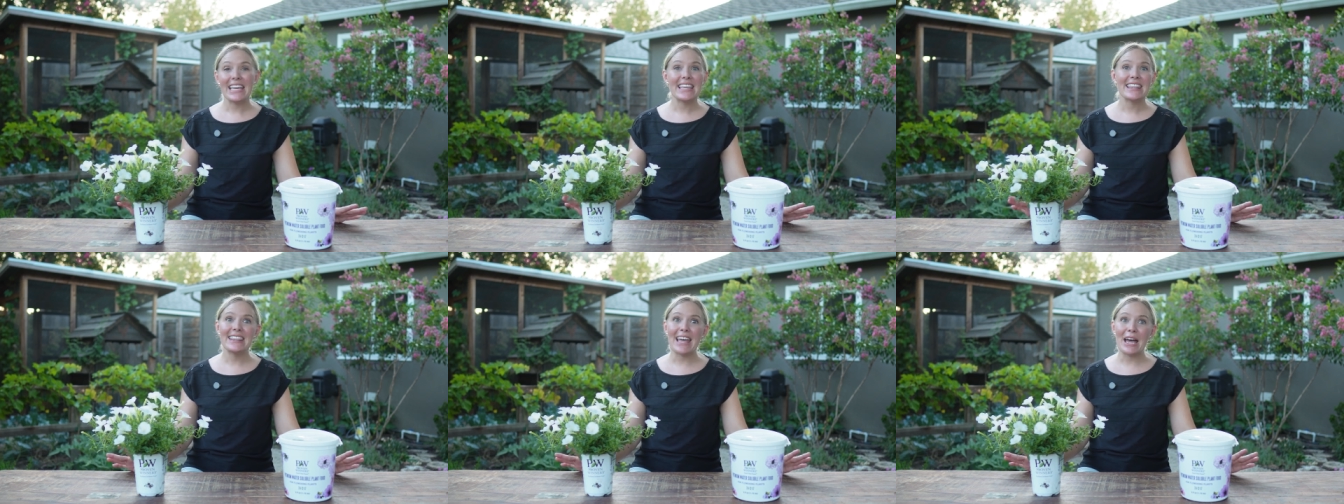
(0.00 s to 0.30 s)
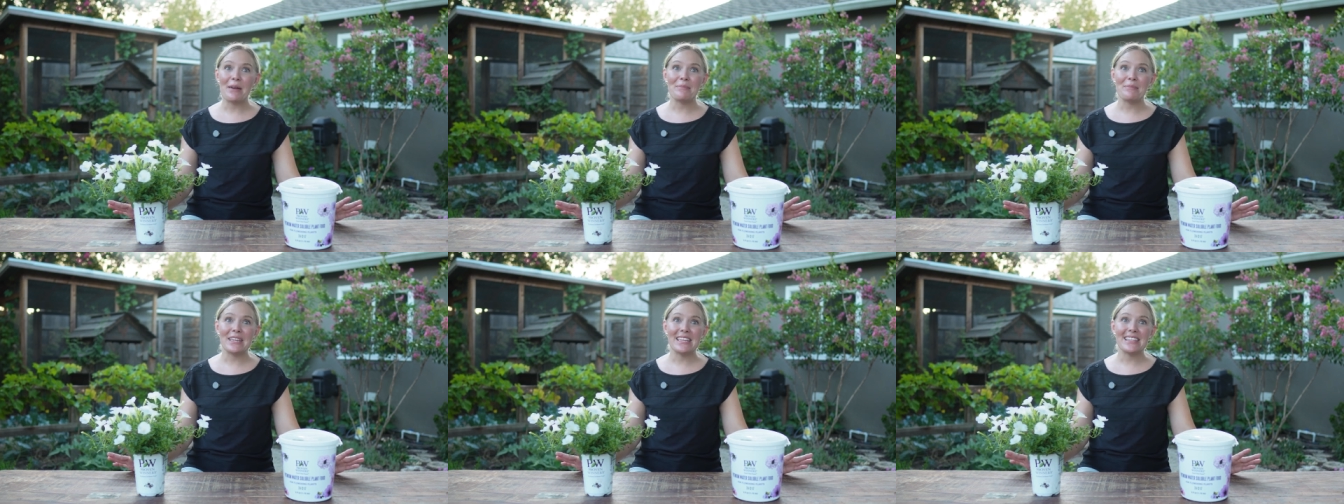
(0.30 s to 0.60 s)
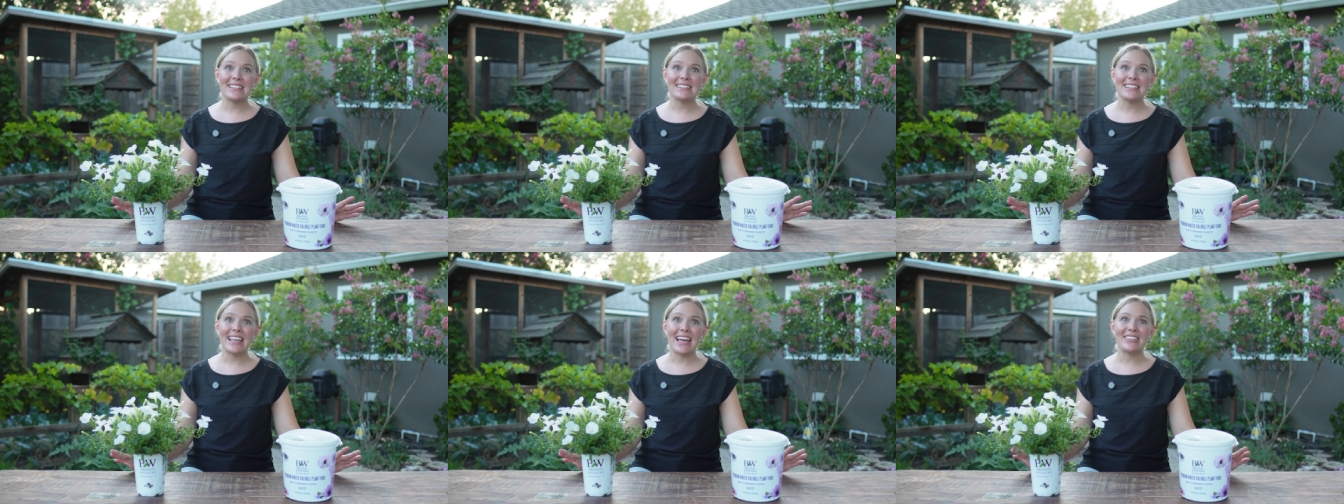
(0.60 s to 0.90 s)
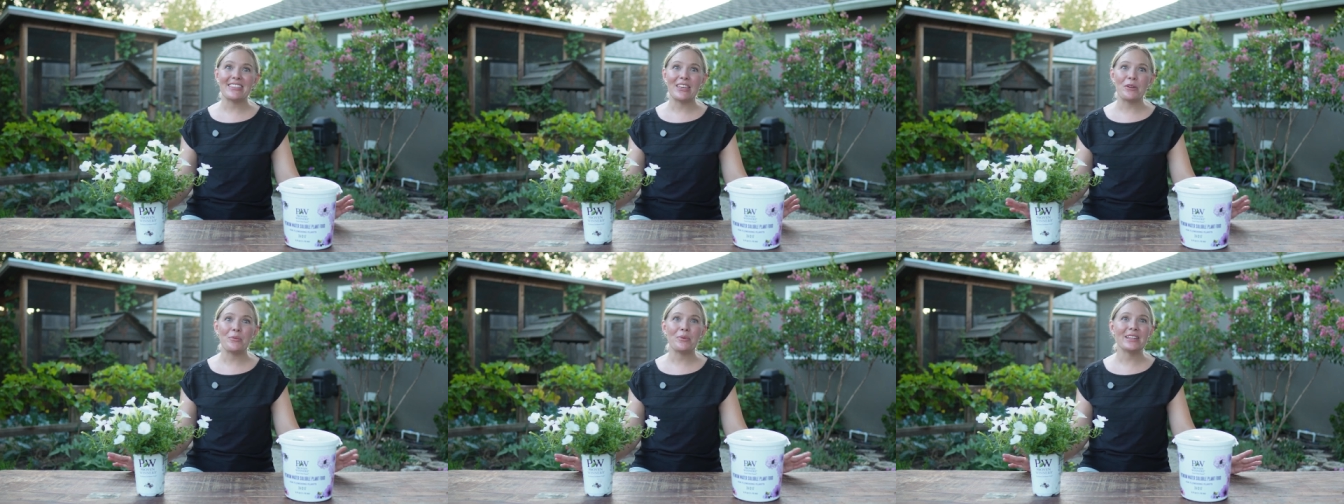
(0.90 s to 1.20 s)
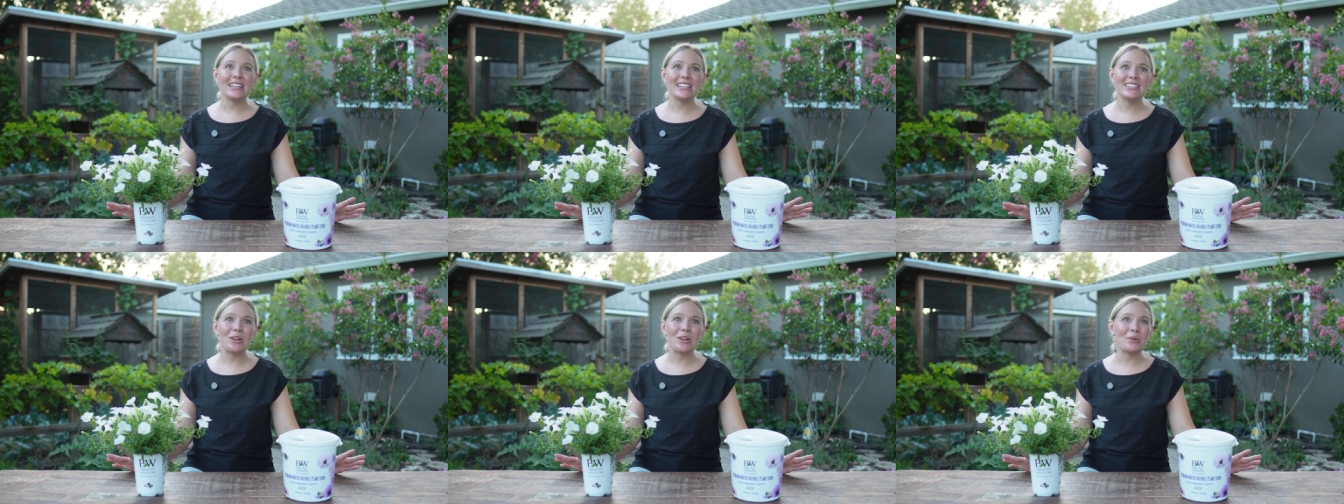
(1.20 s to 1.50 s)
That means that they
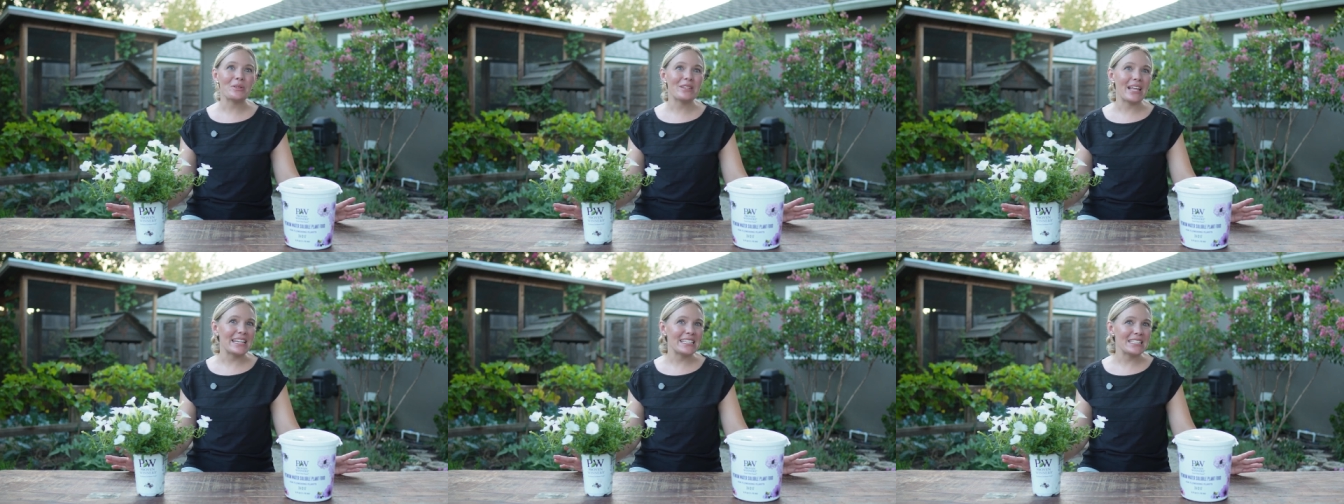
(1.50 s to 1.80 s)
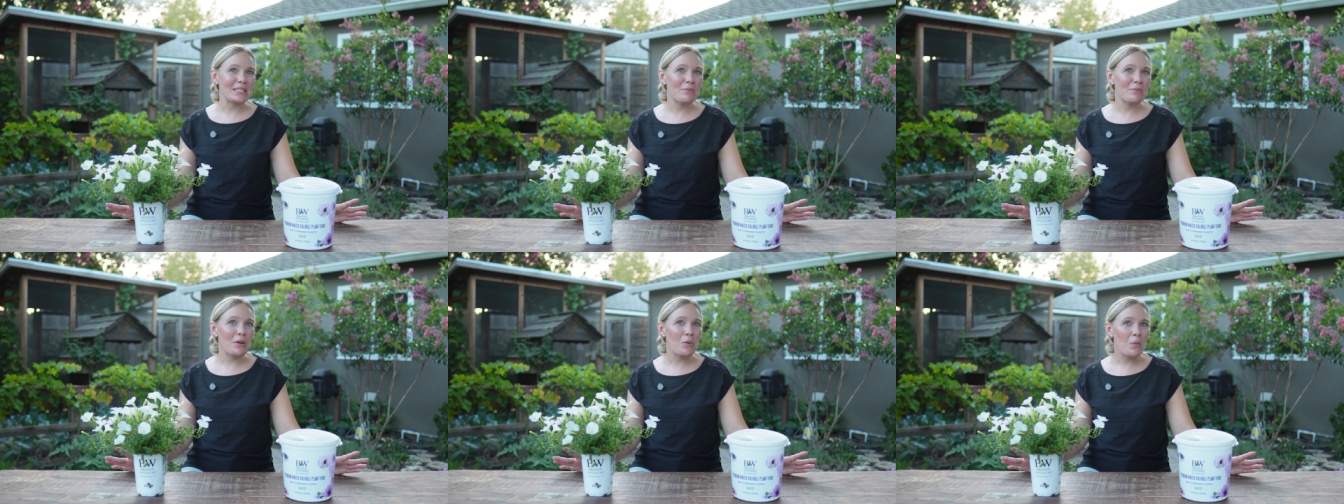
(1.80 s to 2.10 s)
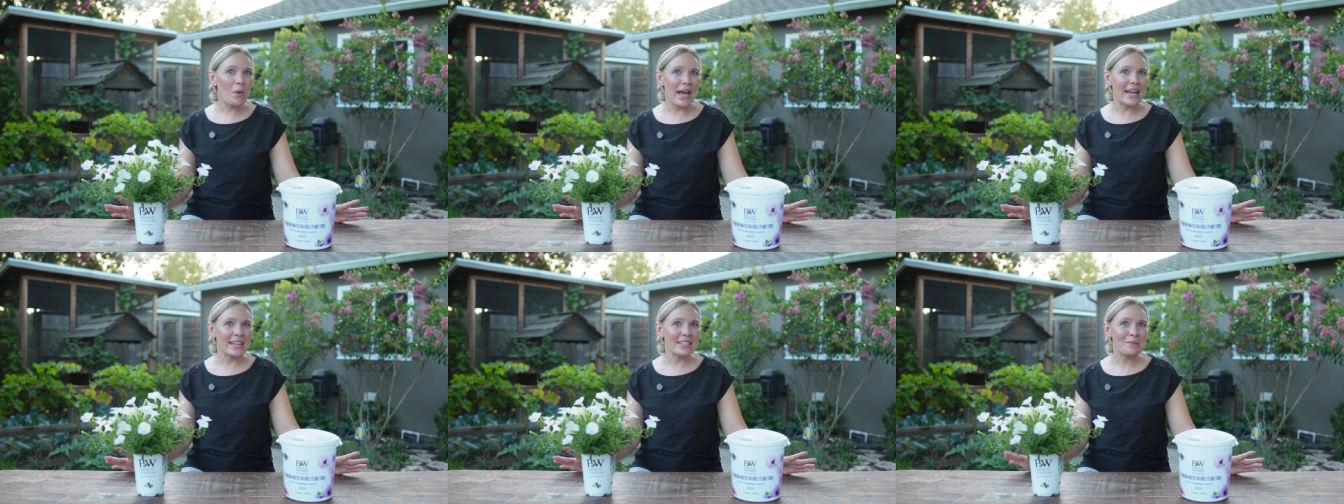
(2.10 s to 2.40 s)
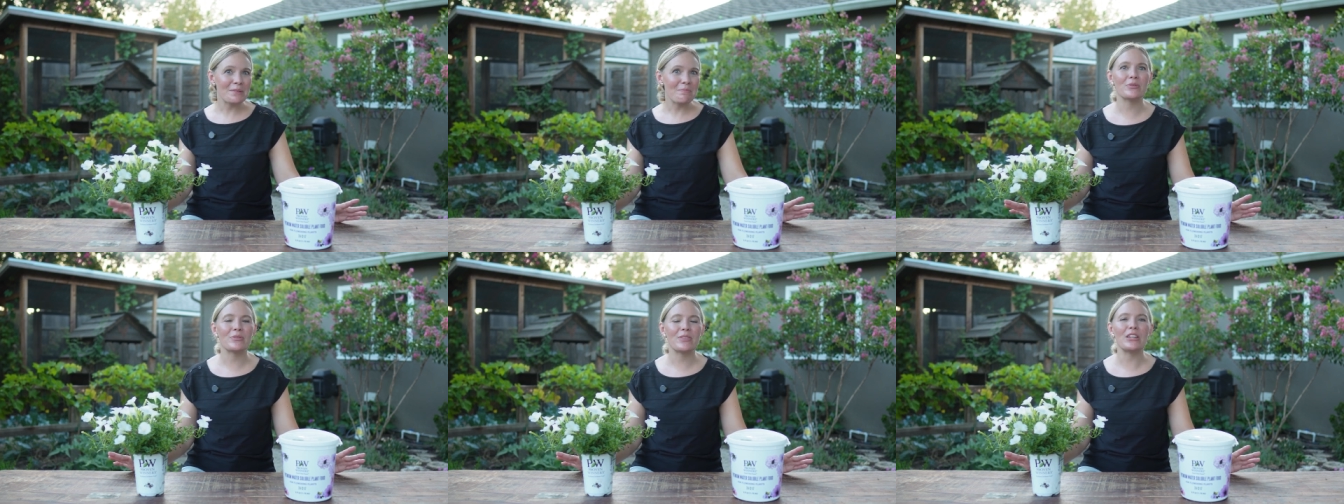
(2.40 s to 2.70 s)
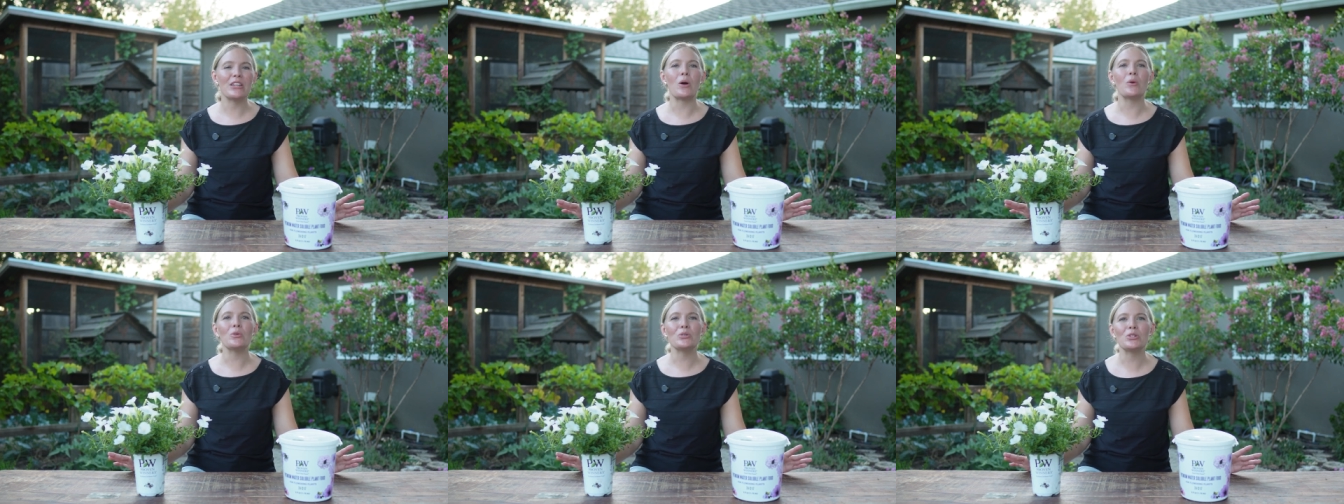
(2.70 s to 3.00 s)
really don't like to be wet. They
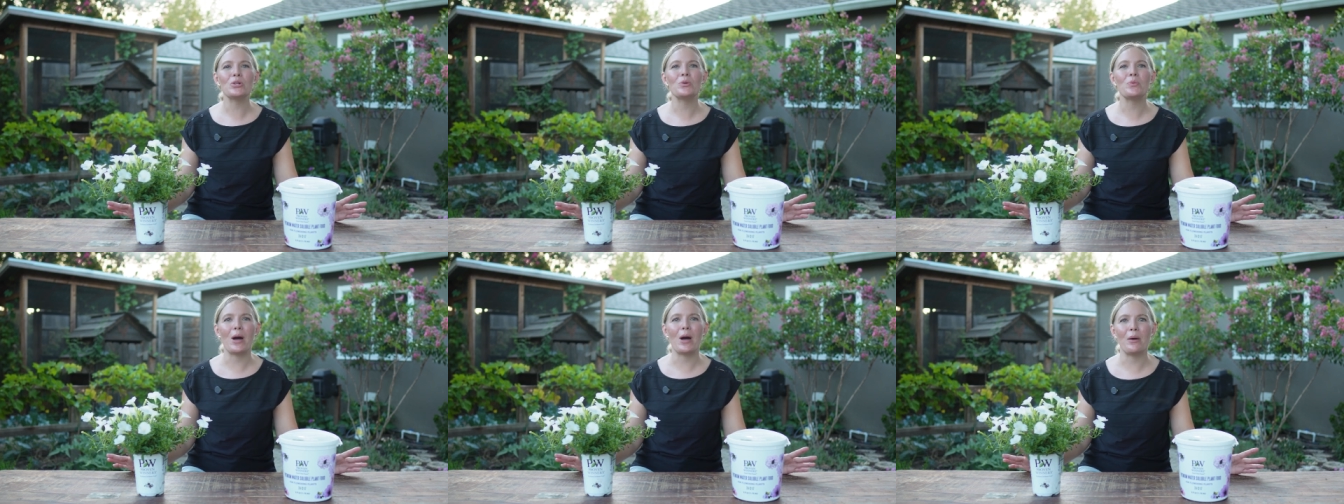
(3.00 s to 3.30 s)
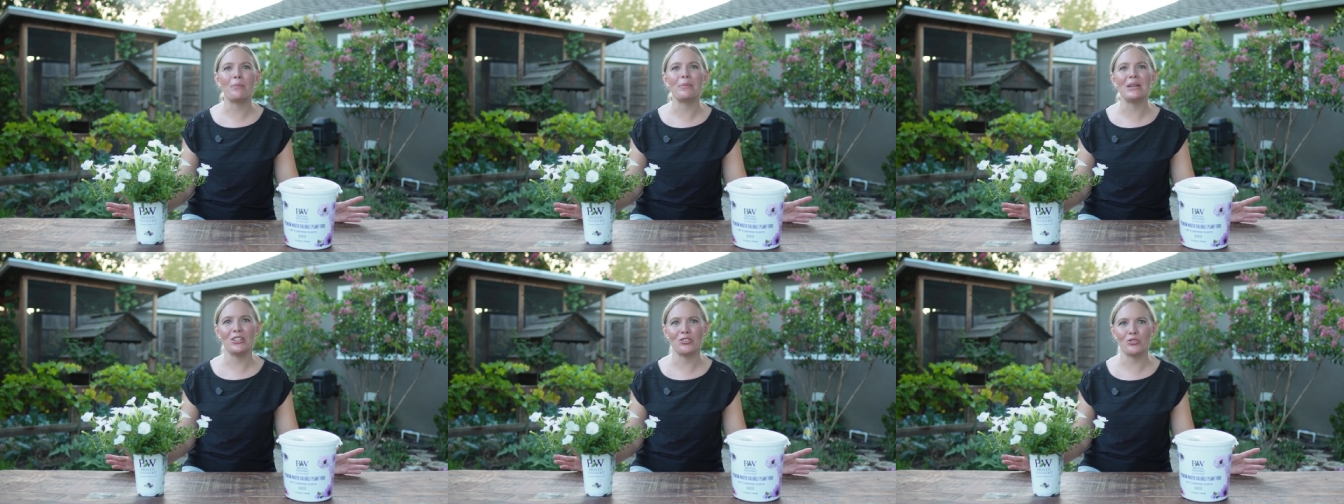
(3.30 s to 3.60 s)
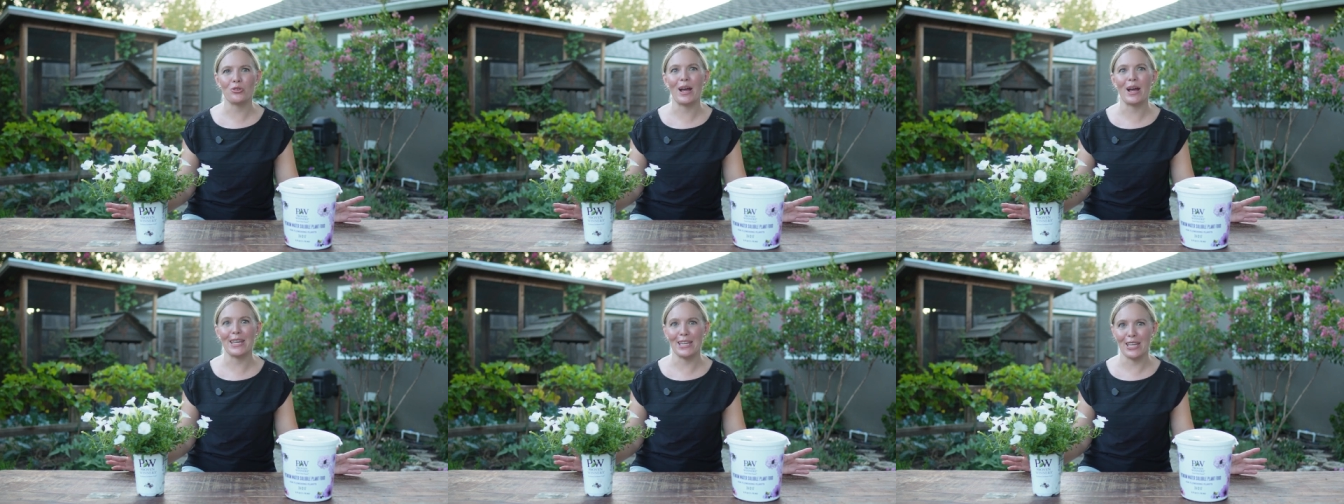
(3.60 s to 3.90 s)
don't do well being dry